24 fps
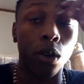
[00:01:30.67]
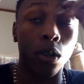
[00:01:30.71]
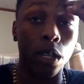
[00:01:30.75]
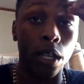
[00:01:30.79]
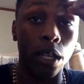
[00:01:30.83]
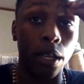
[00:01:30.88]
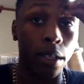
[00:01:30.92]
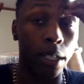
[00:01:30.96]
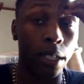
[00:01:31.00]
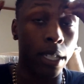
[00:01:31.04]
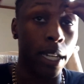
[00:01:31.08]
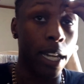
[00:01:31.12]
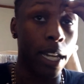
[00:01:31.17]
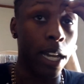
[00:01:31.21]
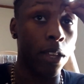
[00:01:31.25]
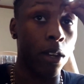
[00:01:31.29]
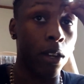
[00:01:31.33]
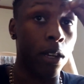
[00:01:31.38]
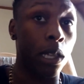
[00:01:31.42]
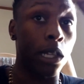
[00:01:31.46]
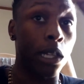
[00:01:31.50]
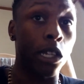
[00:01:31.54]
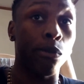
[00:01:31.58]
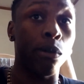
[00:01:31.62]
it together a
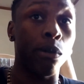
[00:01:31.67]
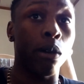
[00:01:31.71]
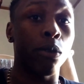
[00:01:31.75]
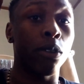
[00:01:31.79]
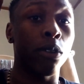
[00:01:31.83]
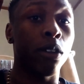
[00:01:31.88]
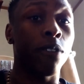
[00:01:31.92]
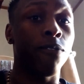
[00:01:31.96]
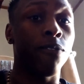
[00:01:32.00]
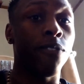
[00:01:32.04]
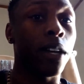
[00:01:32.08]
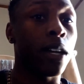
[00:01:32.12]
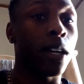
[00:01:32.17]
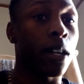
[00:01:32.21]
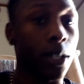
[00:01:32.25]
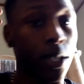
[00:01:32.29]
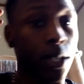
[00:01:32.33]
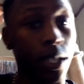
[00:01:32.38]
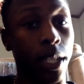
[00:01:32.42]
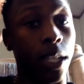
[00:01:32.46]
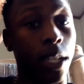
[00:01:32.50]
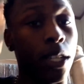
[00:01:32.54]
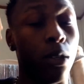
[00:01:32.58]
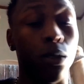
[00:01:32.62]
little bit with your fingers, and
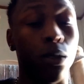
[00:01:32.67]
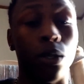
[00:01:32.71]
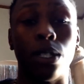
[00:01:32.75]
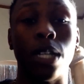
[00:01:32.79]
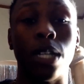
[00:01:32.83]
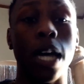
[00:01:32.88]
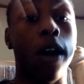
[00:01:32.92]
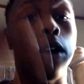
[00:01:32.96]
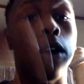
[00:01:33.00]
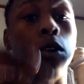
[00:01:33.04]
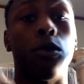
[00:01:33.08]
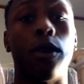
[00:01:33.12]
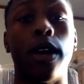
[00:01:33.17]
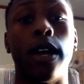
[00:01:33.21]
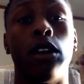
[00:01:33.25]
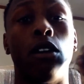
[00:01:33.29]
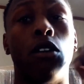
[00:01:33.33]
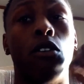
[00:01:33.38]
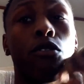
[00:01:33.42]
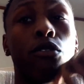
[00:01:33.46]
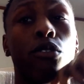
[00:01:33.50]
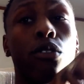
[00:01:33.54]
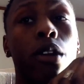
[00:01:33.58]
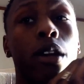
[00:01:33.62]
then do the towel right
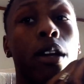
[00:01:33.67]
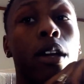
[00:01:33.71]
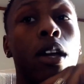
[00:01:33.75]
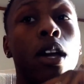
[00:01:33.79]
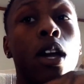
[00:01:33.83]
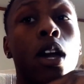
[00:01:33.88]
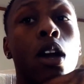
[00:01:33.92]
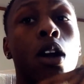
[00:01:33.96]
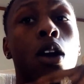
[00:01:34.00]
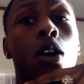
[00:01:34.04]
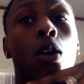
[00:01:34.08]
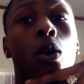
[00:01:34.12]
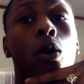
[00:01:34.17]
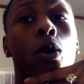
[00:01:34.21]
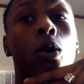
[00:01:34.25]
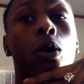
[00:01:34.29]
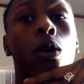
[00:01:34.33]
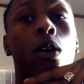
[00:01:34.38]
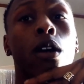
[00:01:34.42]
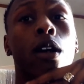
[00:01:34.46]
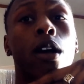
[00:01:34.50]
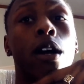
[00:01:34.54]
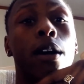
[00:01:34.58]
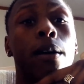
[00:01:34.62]
over it.
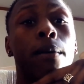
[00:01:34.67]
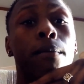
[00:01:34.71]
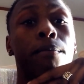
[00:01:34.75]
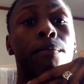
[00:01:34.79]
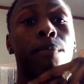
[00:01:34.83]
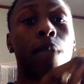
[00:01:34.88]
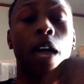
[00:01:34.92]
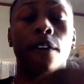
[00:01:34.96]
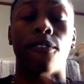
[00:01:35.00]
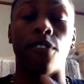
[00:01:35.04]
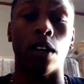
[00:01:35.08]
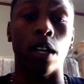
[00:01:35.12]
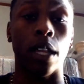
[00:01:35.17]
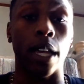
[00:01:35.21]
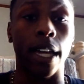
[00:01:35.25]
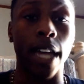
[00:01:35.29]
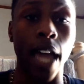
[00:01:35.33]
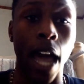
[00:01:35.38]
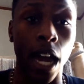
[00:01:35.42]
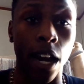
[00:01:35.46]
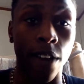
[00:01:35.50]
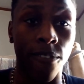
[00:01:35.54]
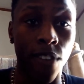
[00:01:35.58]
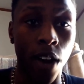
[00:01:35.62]
Or if you're like
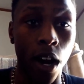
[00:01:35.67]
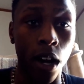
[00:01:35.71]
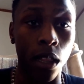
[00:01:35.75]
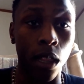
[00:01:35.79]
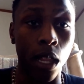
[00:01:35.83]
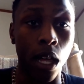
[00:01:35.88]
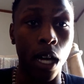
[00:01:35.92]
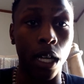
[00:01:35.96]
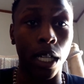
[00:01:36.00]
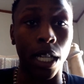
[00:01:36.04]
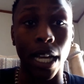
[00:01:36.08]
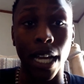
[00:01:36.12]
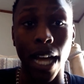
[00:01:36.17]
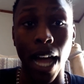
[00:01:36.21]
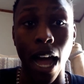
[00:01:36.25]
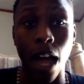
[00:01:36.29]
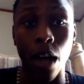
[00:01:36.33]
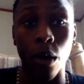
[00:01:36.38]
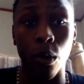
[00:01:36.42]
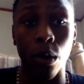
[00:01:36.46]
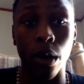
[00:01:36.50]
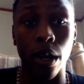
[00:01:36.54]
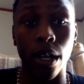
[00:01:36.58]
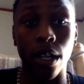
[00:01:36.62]
kind of far along like I
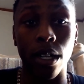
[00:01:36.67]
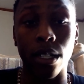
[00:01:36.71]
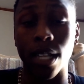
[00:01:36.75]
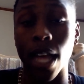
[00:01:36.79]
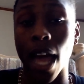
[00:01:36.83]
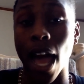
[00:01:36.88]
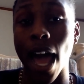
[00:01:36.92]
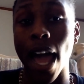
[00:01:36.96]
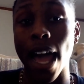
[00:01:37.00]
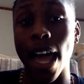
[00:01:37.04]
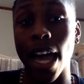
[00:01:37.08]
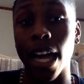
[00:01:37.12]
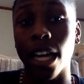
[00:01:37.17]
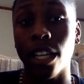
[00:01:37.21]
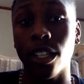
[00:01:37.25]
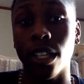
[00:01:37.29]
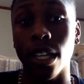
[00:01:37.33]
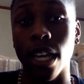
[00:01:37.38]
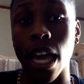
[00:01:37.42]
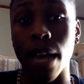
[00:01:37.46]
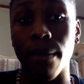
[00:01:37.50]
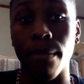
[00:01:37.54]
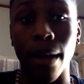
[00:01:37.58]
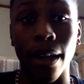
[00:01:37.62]
was, I actually
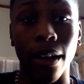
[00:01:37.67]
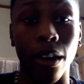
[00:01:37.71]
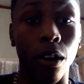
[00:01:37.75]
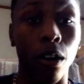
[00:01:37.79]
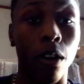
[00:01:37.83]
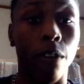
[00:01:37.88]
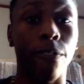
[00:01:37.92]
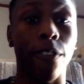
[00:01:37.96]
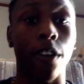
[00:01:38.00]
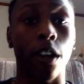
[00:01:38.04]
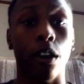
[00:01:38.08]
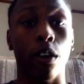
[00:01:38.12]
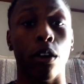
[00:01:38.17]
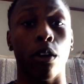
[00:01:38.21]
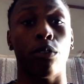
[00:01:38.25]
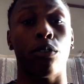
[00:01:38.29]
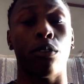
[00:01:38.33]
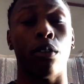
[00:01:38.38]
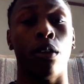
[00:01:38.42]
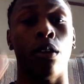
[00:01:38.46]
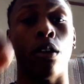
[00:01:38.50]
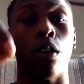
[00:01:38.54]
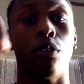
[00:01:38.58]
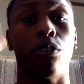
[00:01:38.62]
had my girlfriend
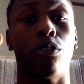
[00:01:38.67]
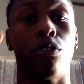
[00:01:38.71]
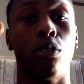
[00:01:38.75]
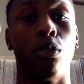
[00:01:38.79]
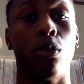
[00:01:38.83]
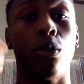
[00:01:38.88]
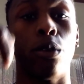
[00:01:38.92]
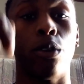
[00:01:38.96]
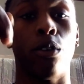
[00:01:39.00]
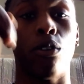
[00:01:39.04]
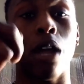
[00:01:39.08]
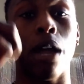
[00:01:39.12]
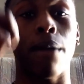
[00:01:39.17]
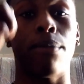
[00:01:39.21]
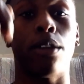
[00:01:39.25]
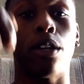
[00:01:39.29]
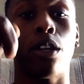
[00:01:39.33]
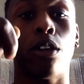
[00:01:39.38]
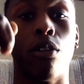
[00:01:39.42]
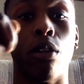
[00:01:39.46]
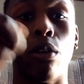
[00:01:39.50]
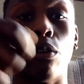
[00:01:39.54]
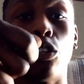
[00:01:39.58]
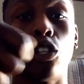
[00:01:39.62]
go through and grab the
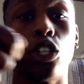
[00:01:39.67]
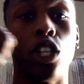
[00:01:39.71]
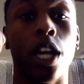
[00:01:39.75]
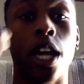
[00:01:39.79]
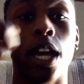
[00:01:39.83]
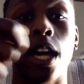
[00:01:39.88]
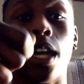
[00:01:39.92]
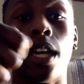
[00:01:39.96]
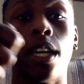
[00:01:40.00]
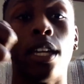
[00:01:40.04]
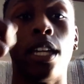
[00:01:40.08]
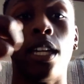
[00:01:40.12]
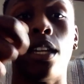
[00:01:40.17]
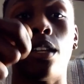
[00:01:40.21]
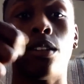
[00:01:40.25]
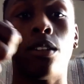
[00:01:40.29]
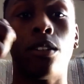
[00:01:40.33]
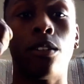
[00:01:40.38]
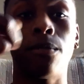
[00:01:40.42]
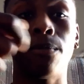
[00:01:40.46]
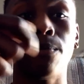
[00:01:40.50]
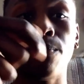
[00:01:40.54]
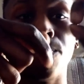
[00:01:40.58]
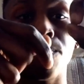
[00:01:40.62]
crochet needle,
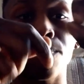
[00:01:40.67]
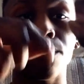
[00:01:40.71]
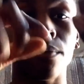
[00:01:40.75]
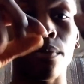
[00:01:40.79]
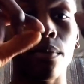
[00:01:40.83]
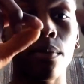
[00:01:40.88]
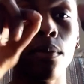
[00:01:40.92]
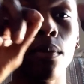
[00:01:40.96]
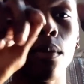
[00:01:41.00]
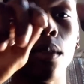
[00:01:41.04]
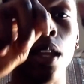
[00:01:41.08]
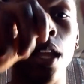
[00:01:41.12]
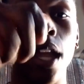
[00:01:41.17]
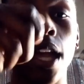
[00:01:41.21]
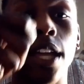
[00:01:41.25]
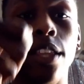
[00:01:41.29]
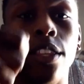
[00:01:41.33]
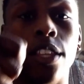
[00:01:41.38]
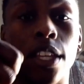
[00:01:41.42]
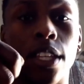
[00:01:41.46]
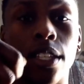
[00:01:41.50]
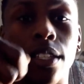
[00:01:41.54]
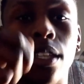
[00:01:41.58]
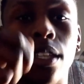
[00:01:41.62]
and just,